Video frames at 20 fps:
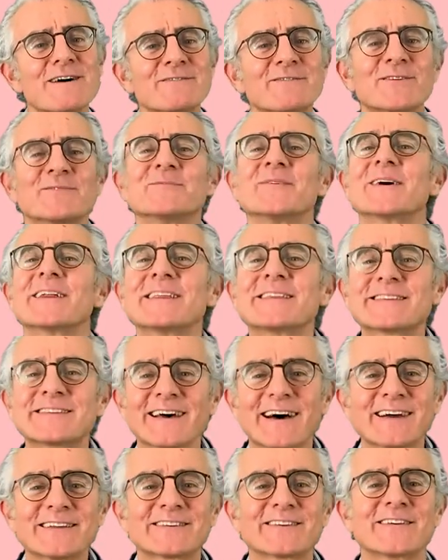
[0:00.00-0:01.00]
For more
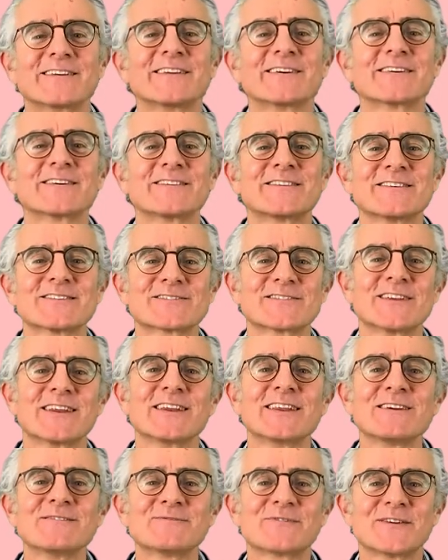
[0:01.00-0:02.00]
insight on negotiation and
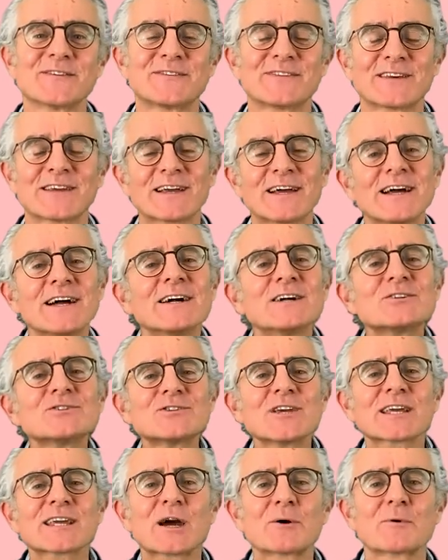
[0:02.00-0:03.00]
influencing,
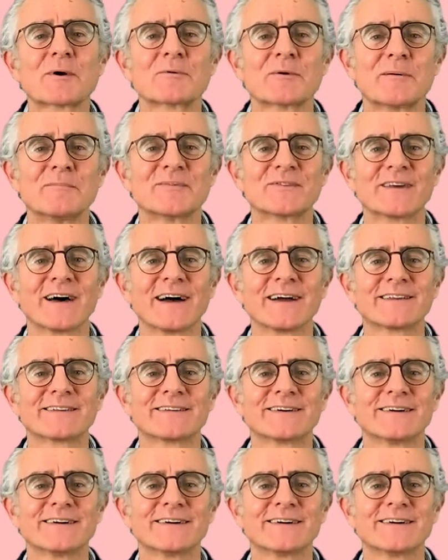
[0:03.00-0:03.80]
check our website,